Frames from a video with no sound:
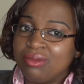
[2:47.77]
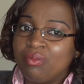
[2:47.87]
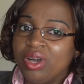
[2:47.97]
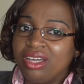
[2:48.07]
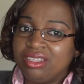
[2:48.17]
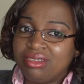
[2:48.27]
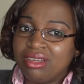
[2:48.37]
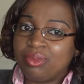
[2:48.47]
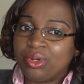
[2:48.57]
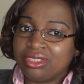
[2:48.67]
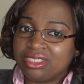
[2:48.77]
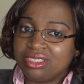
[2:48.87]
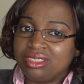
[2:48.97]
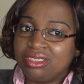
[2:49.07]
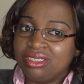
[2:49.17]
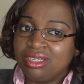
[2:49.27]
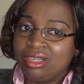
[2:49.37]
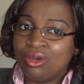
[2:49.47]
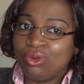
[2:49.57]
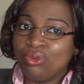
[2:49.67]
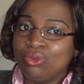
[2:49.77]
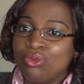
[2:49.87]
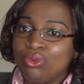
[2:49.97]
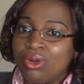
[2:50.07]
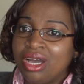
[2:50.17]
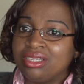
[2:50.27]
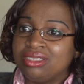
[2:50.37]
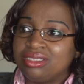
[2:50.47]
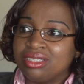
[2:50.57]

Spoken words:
by a person who had